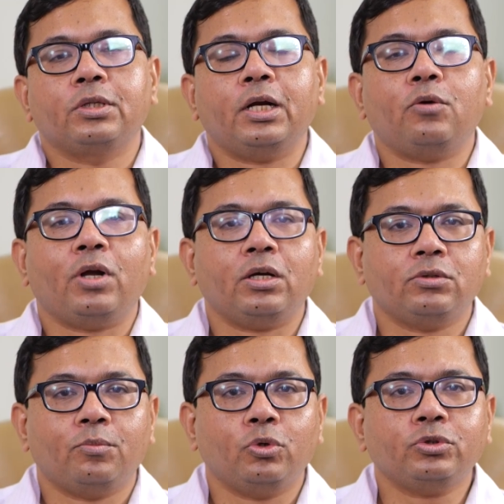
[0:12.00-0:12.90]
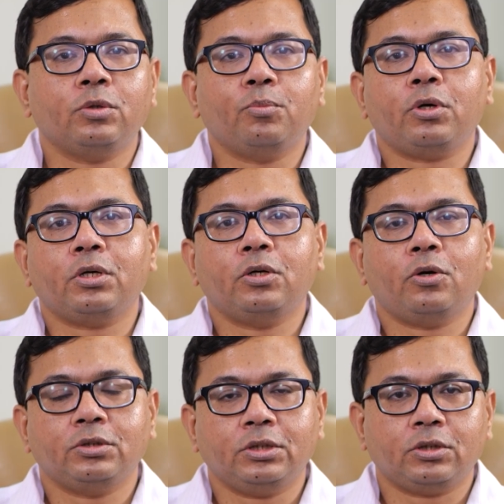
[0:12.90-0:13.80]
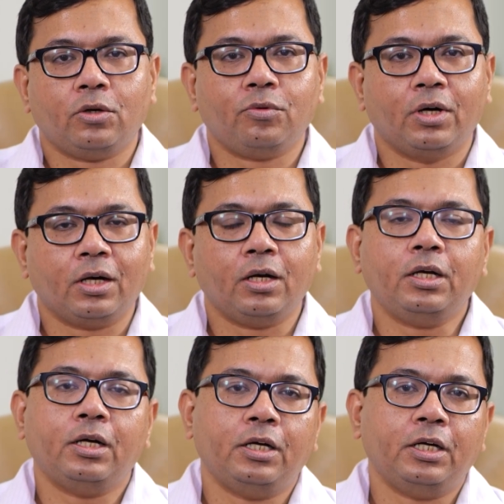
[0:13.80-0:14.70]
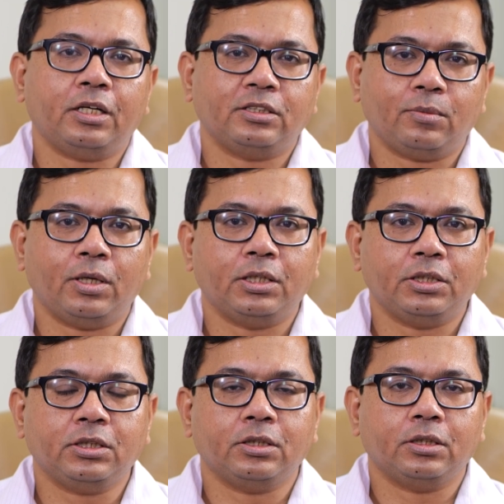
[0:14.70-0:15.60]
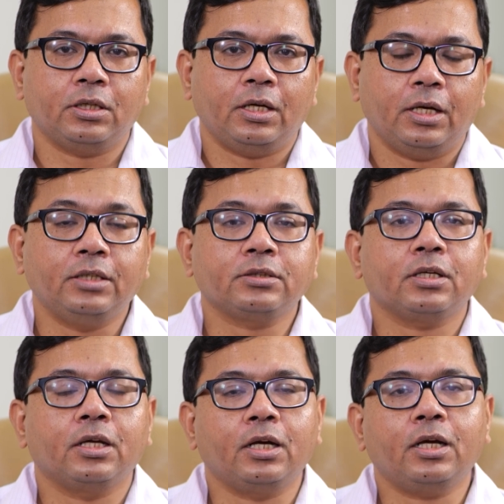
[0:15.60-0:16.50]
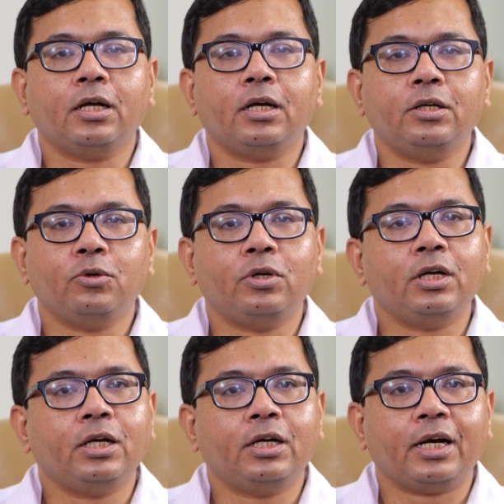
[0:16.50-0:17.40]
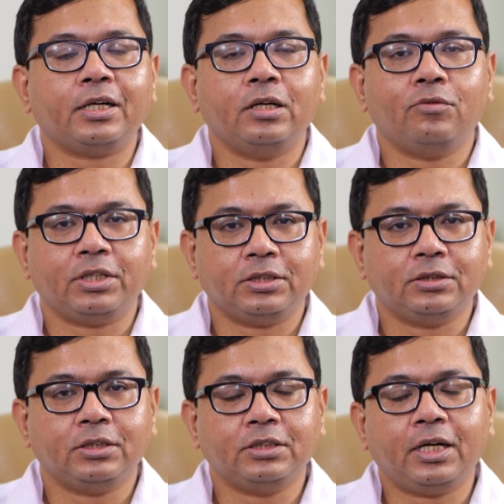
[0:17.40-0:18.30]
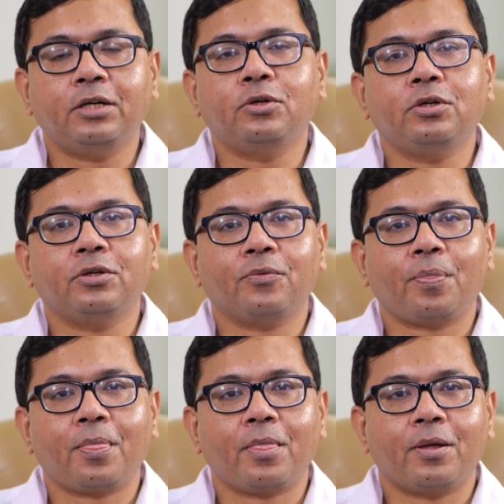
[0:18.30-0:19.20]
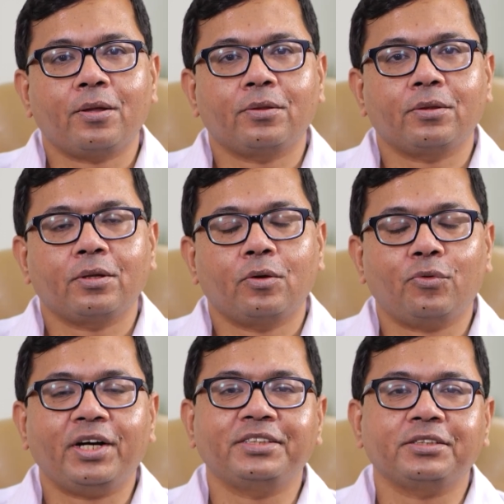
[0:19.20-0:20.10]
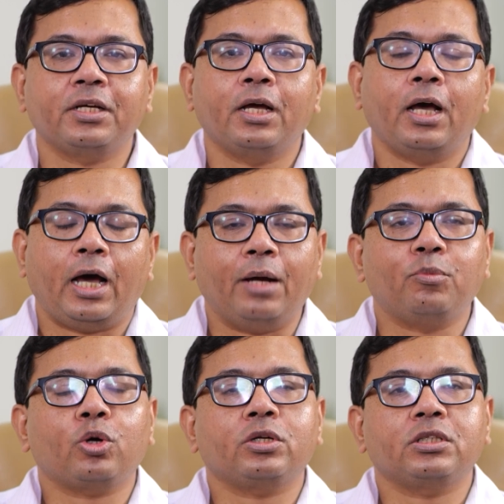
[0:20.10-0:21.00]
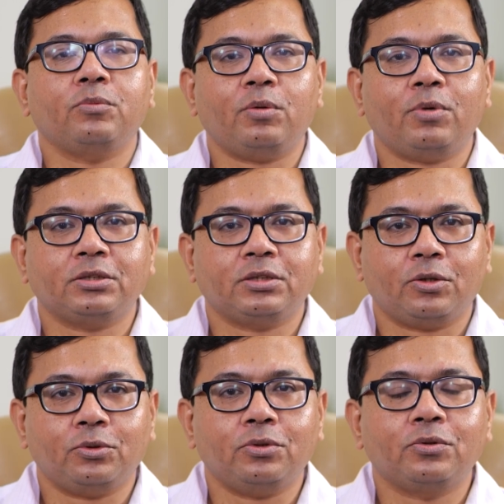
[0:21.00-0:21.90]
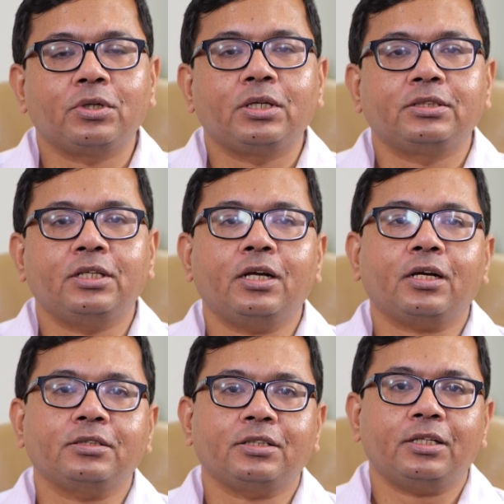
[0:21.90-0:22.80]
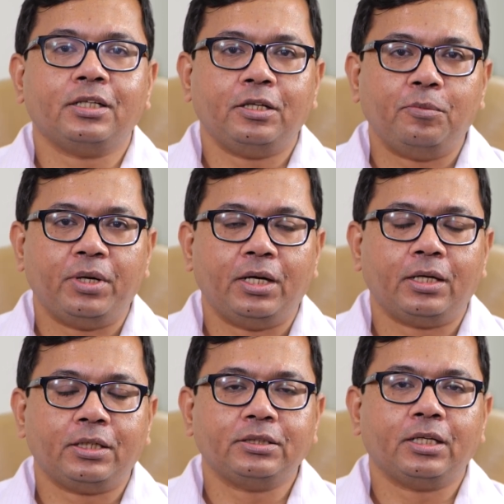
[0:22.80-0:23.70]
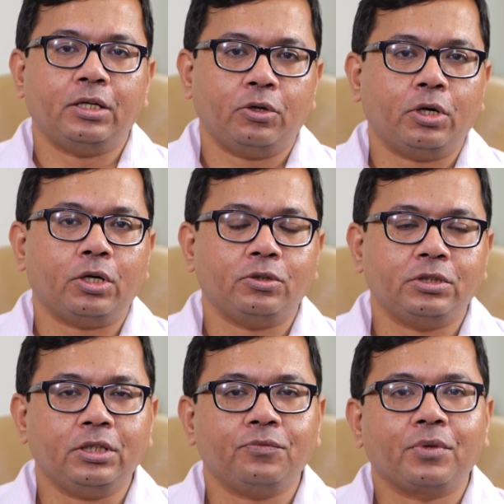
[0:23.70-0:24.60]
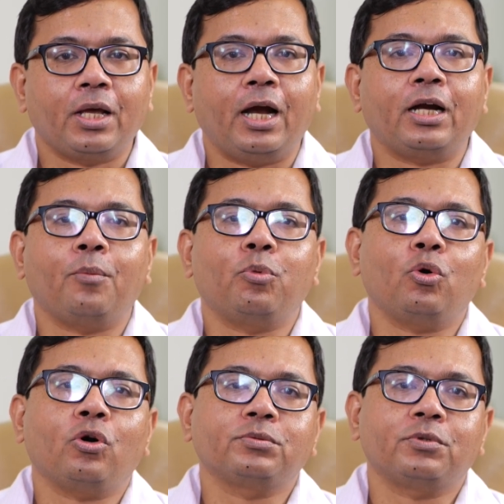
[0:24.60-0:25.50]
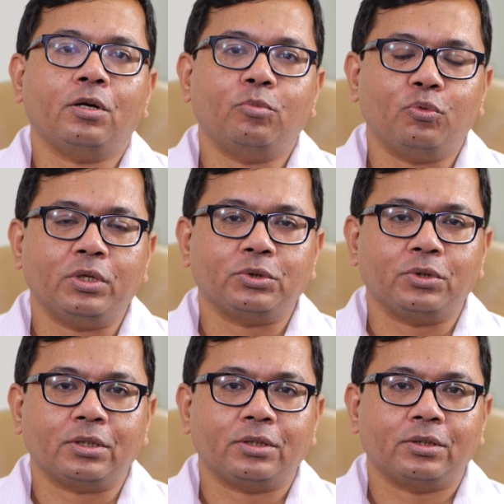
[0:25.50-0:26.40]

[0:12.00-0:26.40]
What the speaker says: that one of the most important causes of early kidney transplantation is recurrent urinary tract infections in childhood? Friends, I am Dr. Timir Baran Sahu, Senior Consultant in Pediatrics and Neonatology at Apollo Hospital, Bhubaneswar.